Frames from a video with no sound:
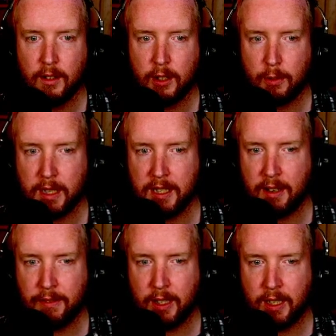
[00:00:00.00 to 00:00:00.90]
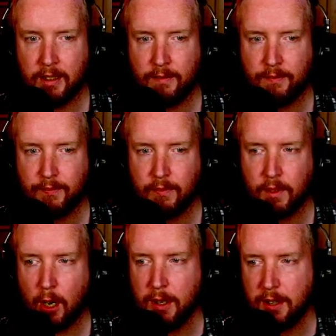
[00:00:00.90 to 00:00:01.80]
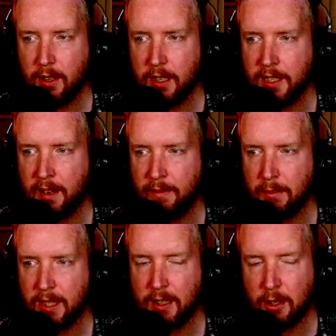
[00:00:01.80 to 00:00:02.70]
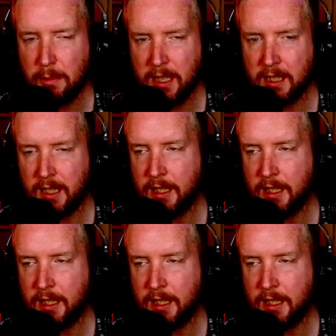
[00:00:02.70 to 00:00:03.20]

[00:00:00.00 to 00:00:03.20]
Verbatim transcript: 27 there. Only 37% humidity.